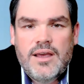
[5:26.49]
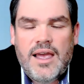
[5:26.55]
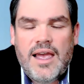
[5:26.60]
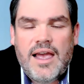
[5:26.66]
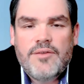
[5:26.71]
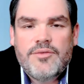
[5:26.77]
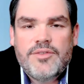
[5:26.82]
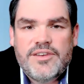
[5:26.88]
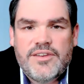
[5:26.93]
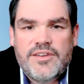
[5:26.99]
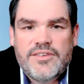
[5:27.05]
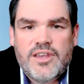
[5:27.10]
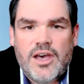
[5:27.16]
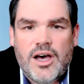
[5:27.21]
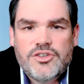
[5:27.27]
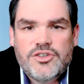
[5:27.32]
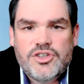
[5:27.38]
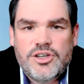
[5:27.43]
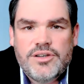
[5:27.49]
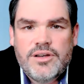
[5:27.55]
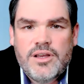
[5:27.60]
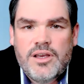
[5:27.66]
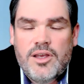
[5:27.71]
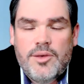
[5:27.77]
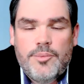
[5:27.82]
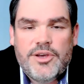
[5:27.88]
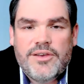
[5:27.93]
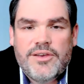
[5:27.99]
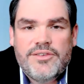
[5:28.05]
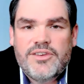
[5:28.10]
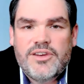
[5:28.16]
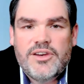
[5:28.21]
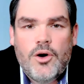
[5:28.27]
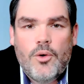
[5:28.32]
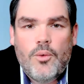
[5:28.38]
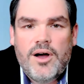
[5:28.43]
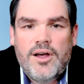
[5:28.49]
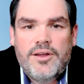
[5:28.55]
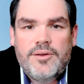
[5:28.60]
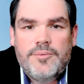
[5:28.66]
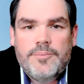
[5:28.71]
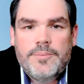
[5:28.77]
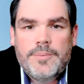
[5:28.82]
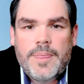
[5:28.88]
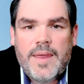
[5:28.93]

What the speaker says: have the discussion, because you know what?